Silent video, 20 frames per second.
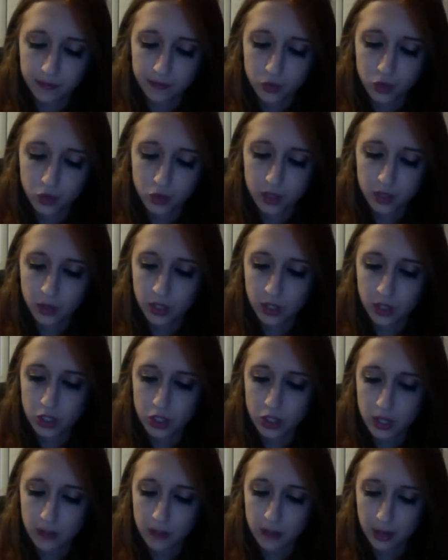shimmery
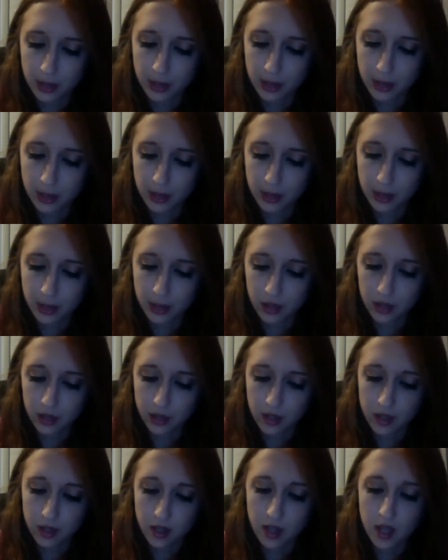champagne
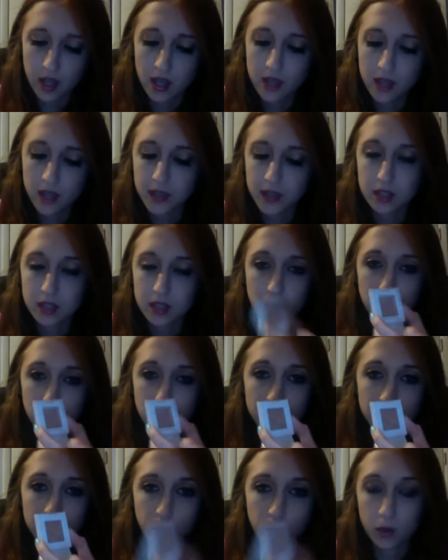color. This
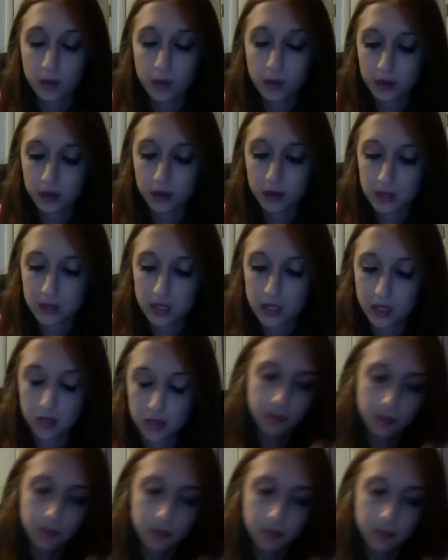one, more
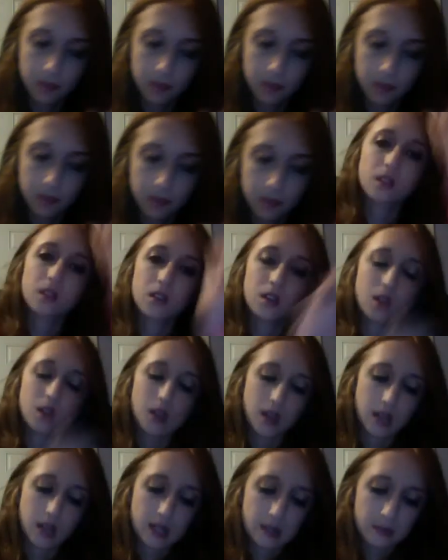pigmented.
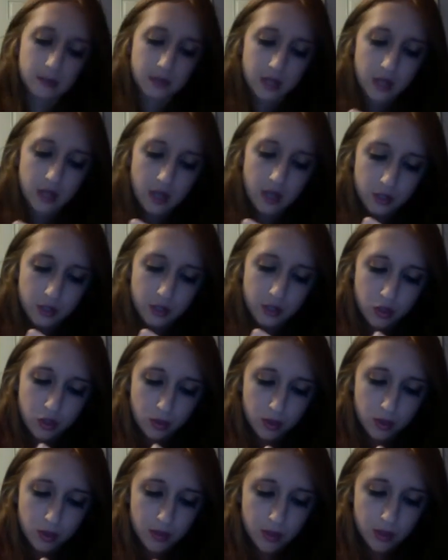And I'm not
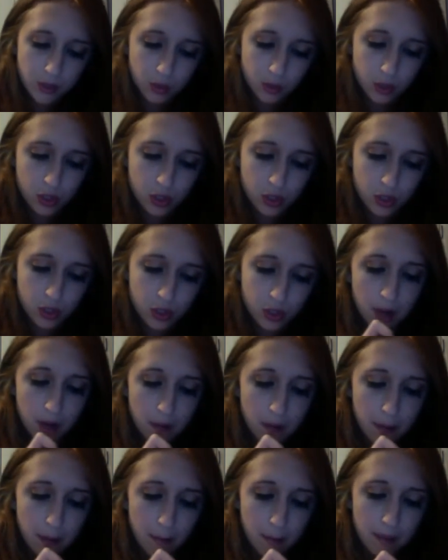sure if this will show up
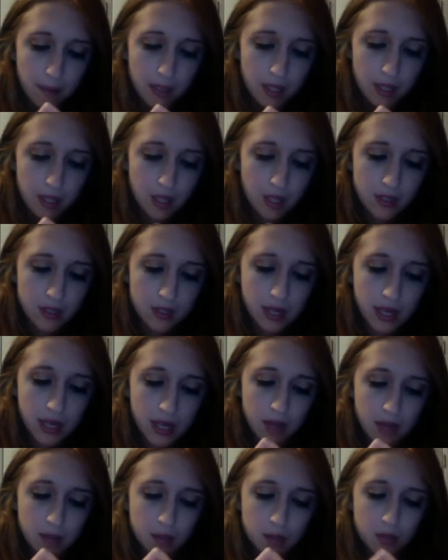because I
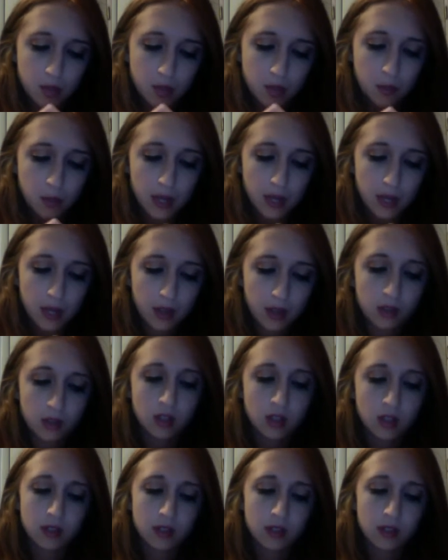am so pale
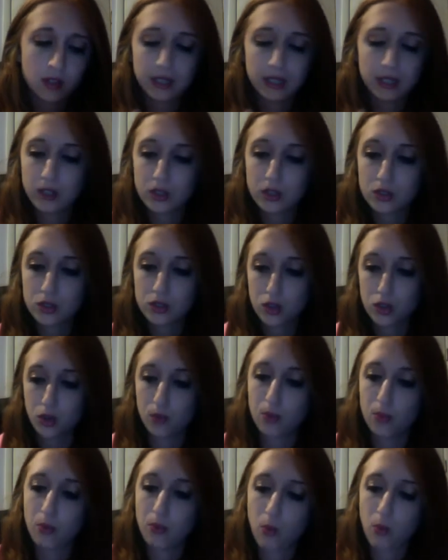and the lighting is
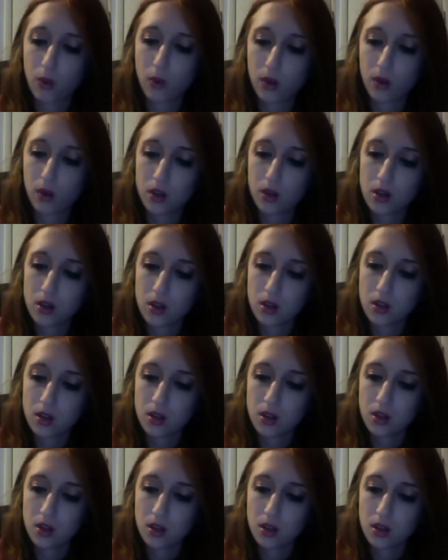so poor.
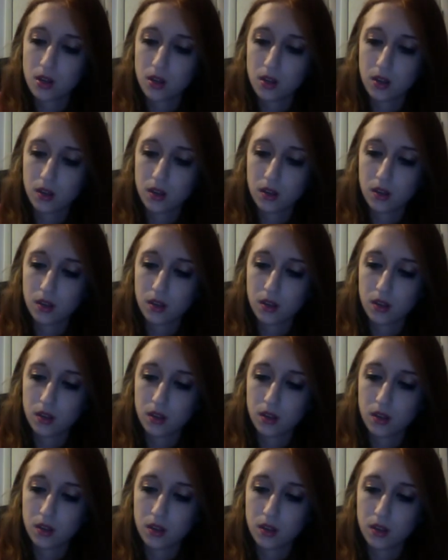
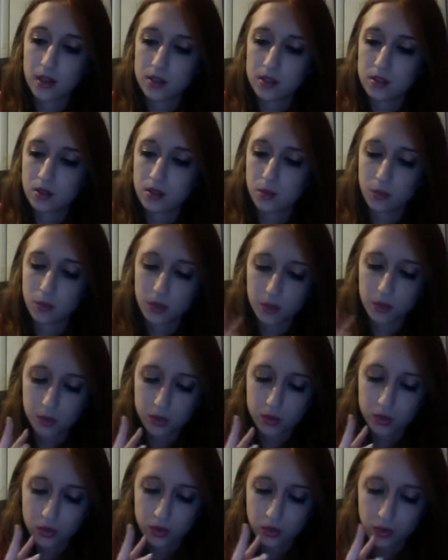But we will
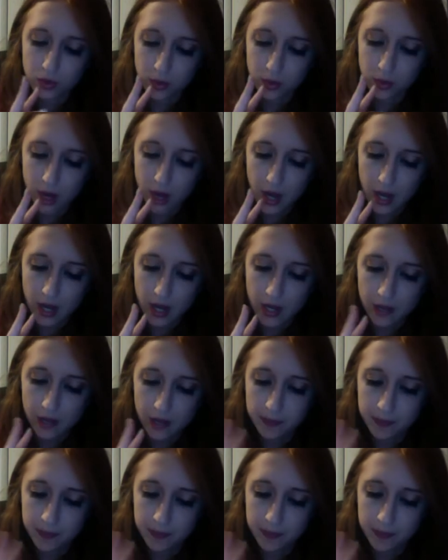try.